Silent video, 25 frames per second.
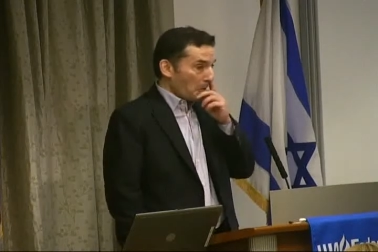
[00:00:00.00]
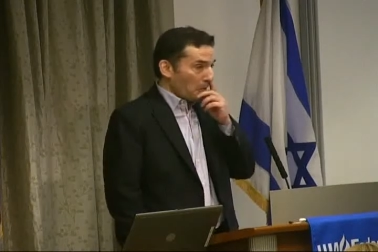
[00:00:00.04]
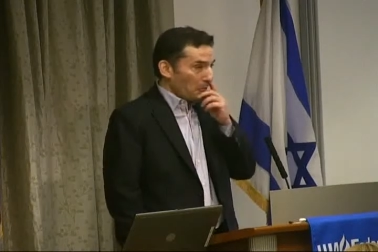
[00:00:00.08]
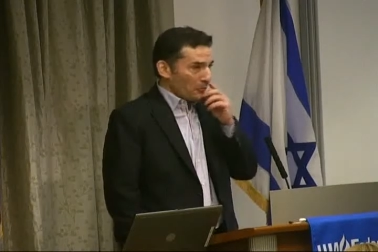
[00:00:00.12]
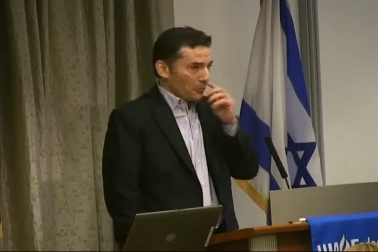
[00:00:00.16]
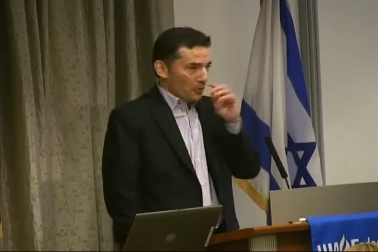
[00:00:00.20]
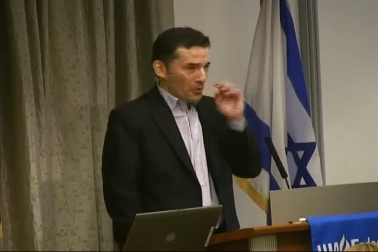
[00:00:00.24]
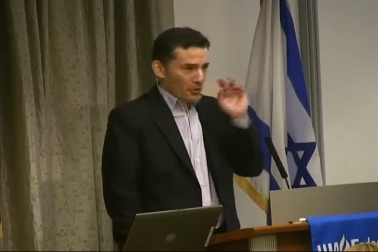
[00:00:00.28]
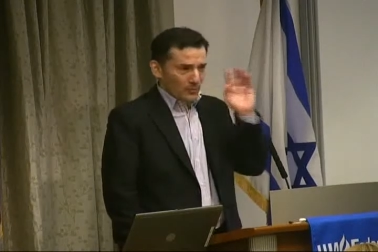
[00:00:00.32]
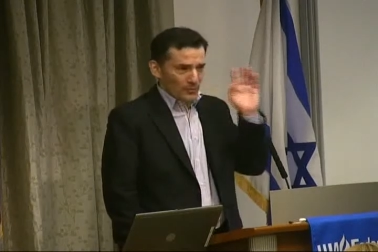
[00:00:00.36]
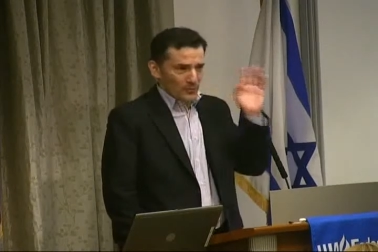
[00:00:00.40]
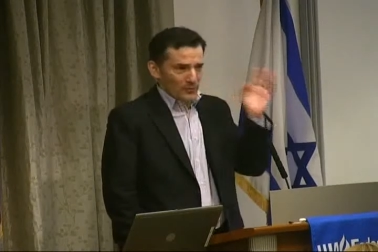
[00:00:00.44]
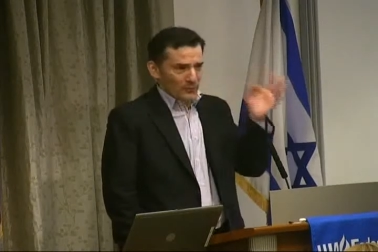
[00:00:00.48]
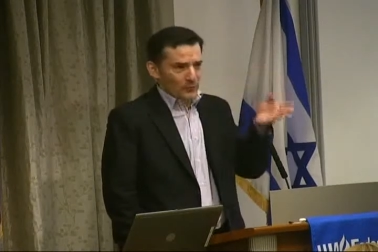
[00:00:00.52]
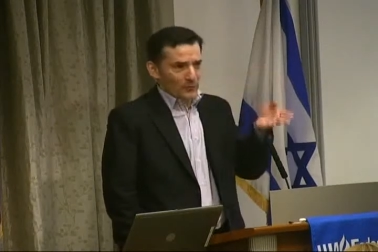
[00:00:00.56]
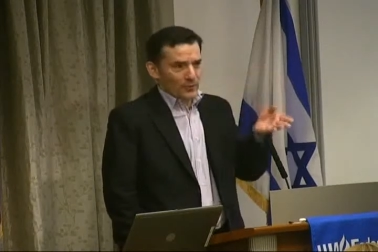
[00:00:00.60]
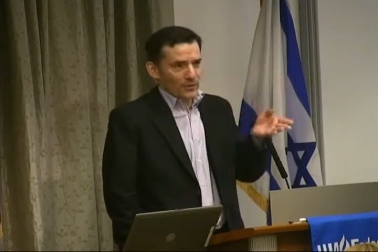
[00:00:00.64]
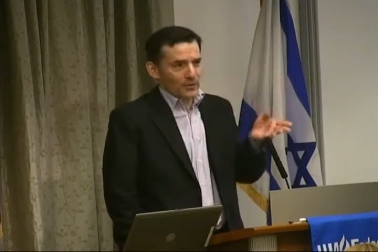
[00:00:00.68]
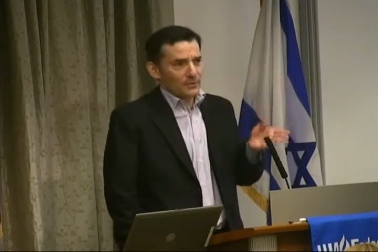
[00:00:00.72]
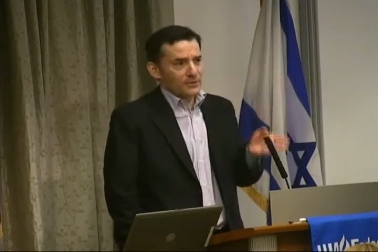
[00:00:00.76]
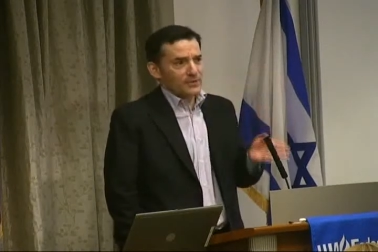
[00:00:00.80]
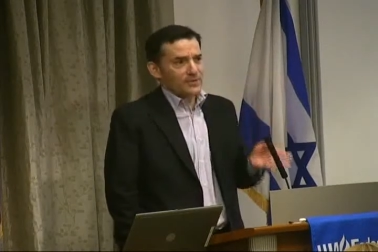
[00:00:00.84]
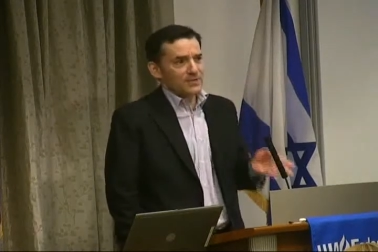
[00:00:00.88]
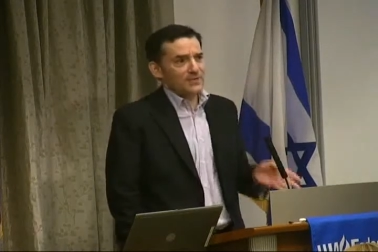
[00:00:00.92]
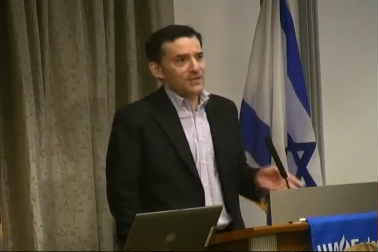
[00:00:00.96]
long before
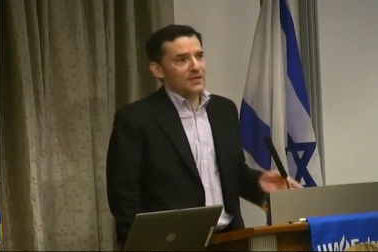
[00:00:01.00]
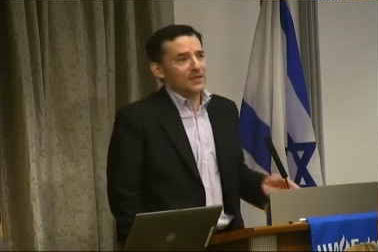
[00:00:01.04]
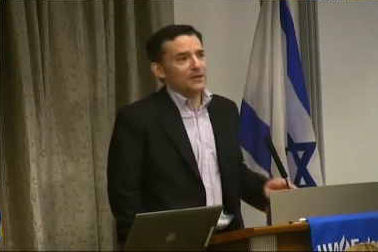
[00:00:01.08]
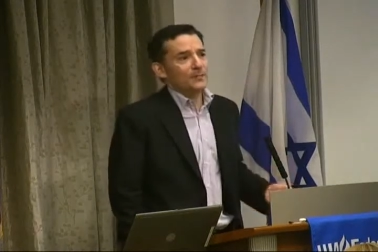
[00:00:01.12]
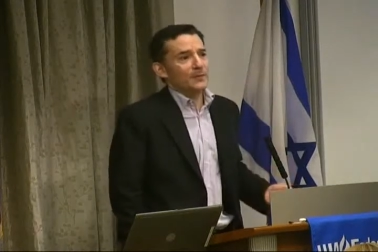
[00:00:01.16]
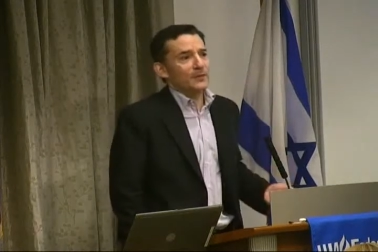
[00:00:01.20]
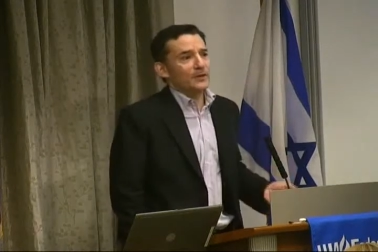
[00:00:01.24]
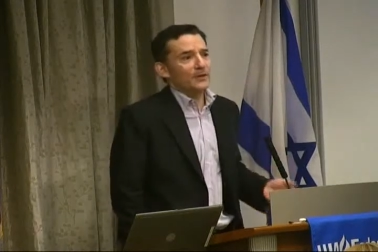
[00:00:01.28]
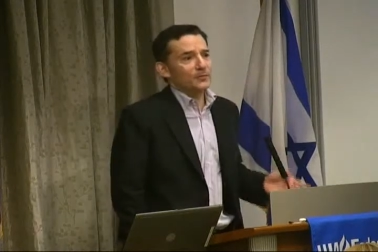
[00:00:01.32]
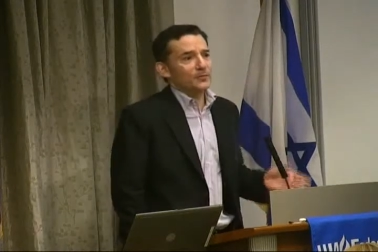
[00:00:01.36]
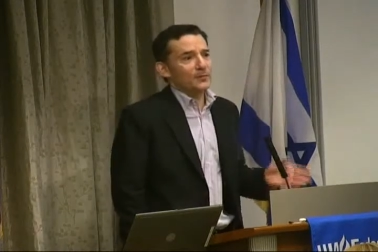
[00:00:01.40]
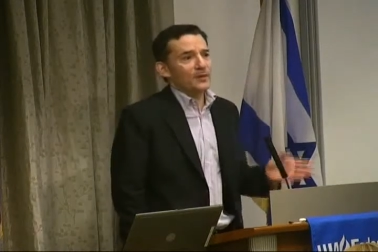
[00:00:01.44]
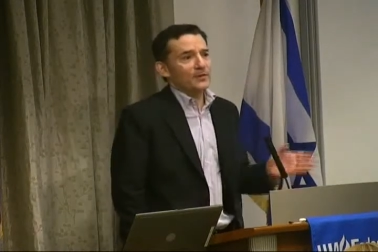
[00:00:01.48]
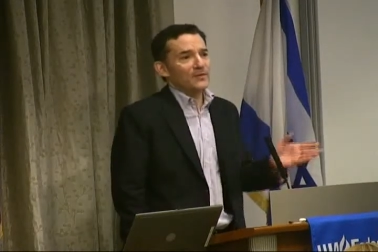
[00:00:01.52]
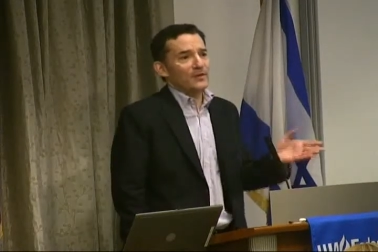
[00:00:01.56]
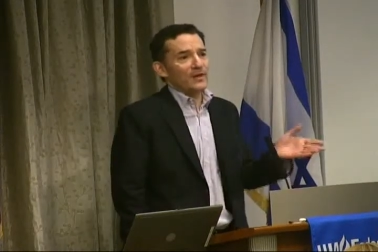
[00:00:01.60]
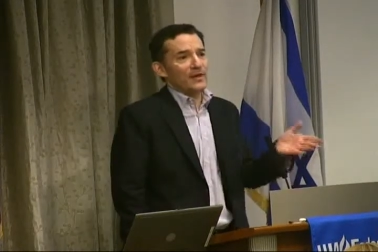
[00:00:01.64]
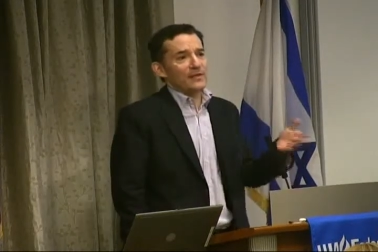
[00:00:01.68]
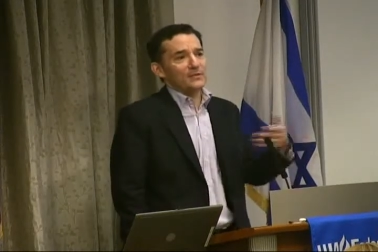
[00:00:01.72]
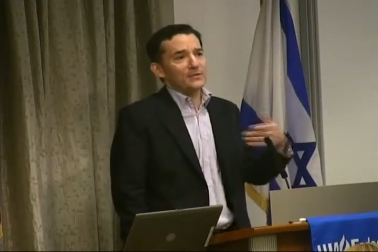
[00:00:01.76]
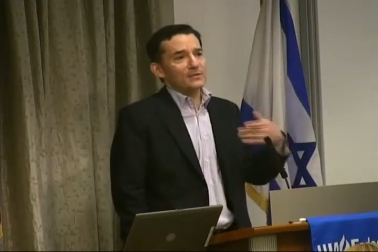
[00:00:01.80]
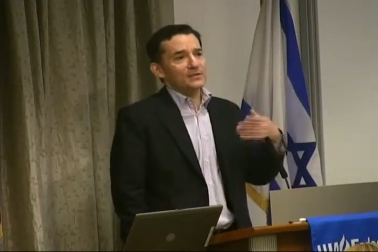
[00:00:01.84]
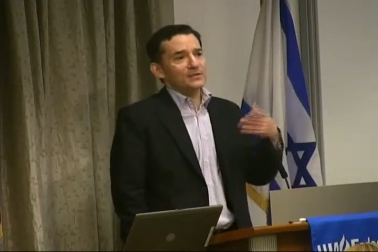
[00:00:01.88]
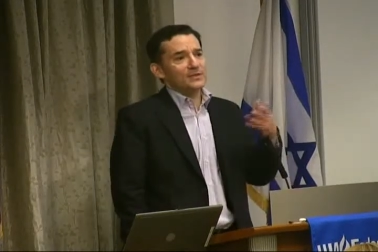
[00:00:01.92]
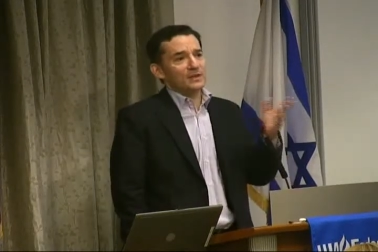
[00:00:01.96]
he was sick, because my
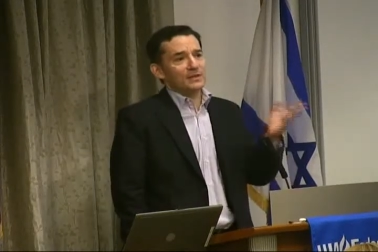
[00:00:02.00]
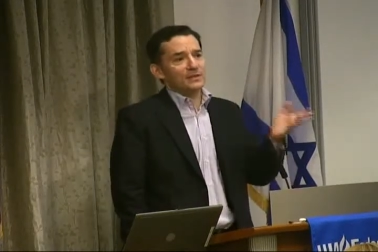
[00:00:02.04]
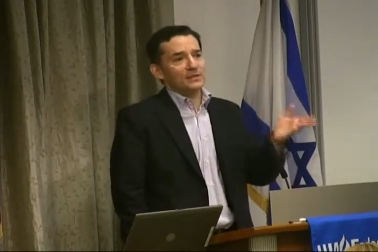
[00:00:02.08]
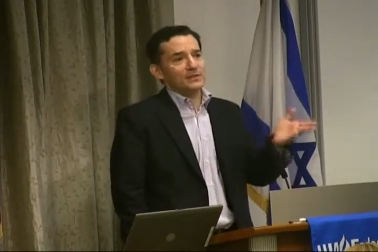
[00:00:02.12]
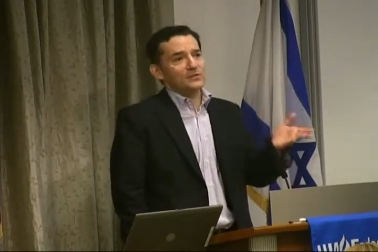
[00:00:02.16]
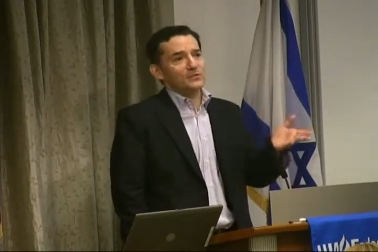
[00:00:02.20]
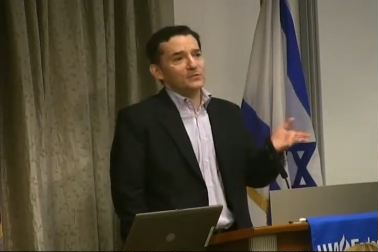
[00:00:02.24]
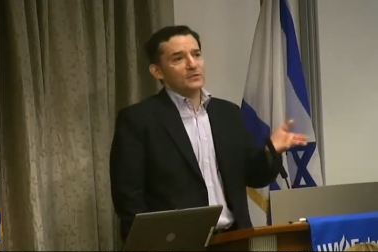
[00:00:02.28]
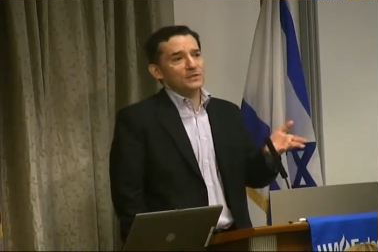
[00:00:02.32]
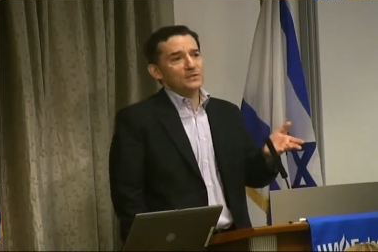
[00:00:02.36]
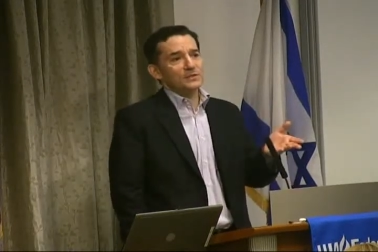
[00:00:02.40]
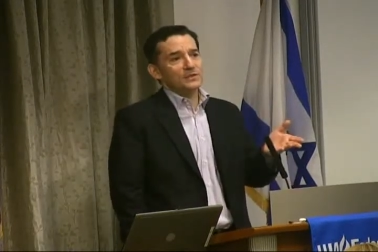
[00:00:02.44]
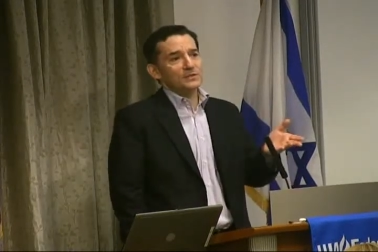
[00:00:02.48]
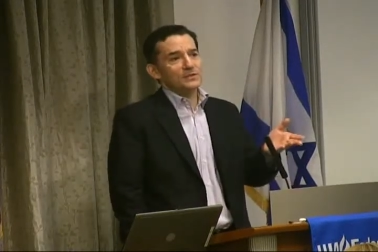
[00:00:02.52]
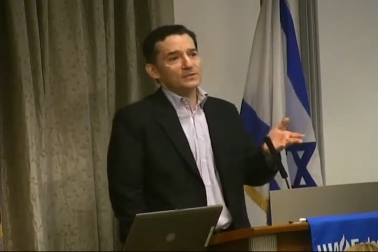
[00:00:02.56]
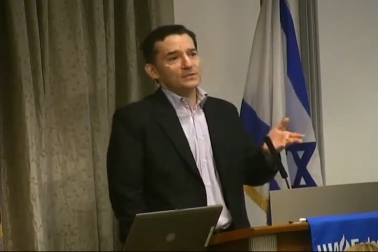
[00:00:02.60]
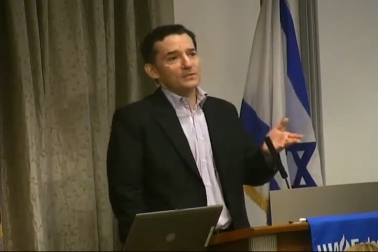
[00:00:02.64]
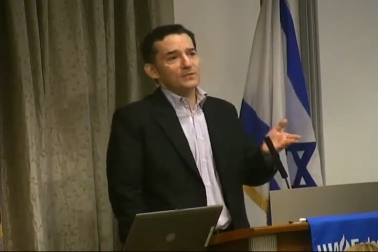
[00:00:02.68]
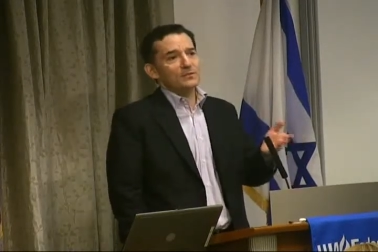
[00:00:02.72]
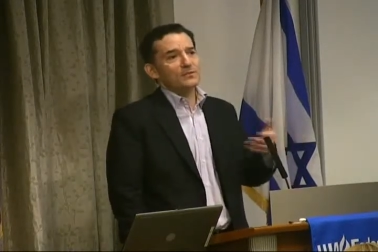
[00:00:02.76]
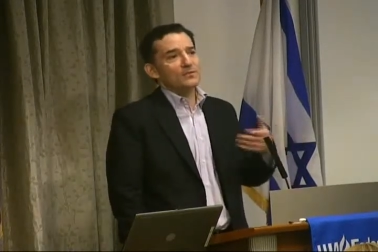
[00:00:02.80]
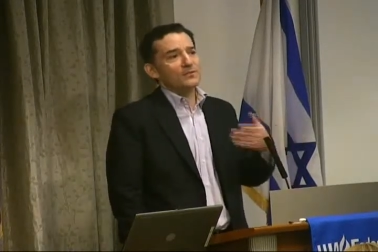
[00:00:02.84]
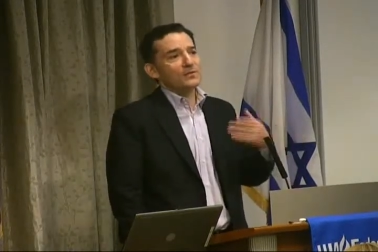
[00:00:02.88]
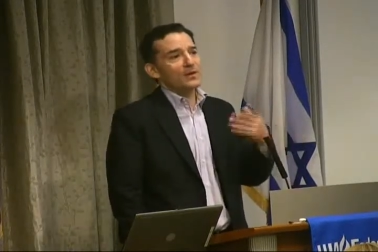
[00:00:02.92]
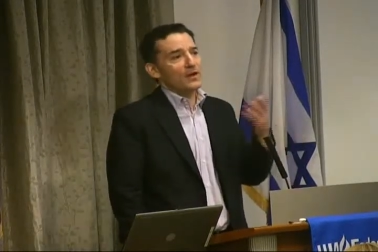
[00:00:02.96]
father's sickness was
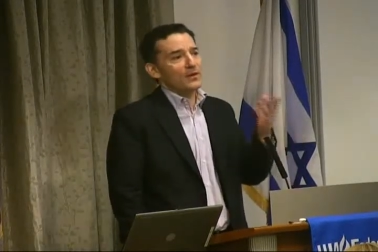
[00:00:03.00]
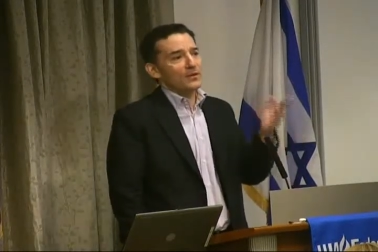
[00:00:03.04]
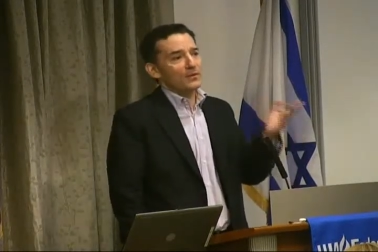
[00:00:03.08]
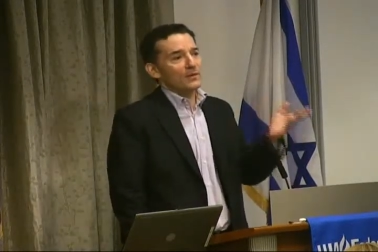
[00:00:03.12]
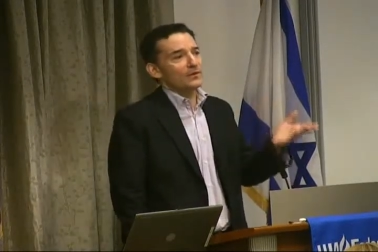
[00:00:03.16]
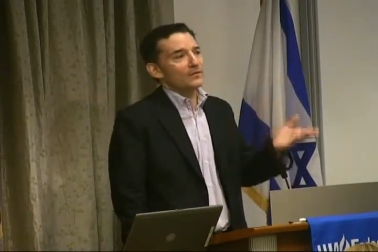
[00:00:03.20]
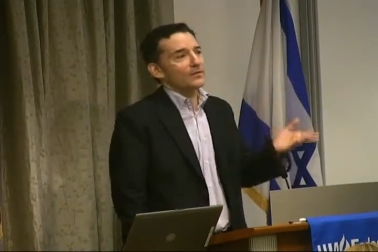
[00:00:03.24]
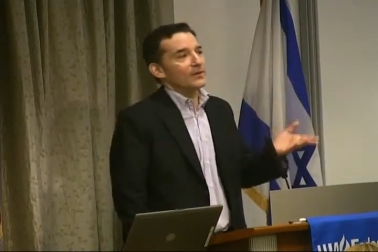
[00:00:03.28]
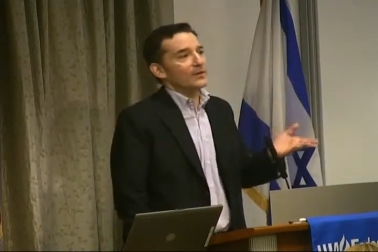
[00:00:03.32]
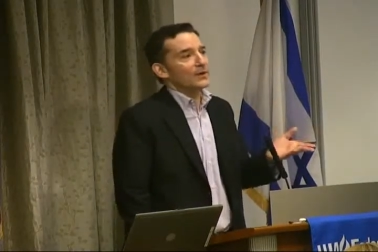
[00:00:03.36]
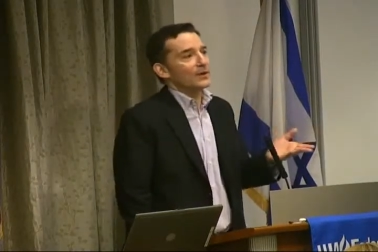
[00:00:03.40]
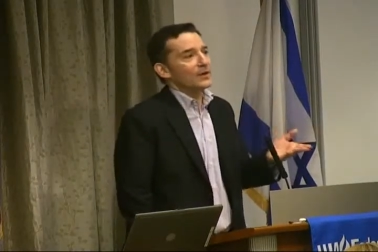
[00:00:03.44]
very,